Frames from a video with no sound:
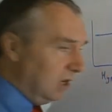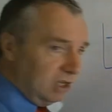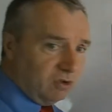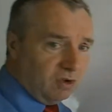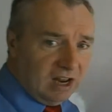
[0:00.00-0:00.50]
it
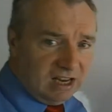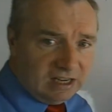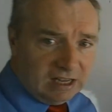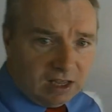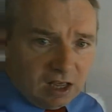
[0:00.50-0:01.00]

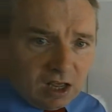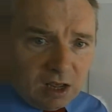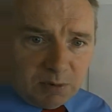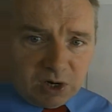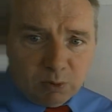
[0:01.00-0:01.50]
crenating,
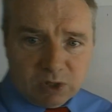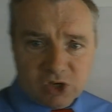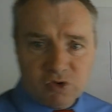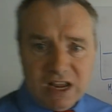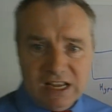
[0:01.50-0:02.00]
but it will
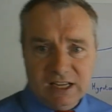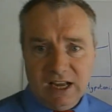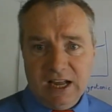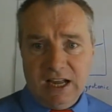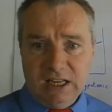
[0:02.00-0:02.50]
shrink
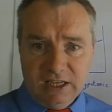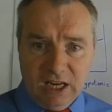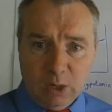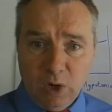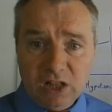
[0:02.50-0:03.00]
and
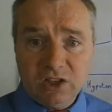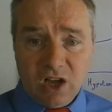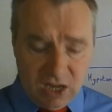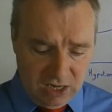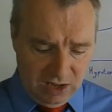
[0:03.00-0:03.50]
it will
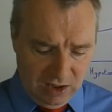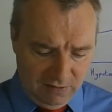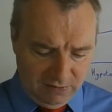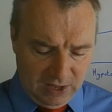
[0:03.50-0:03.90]
die if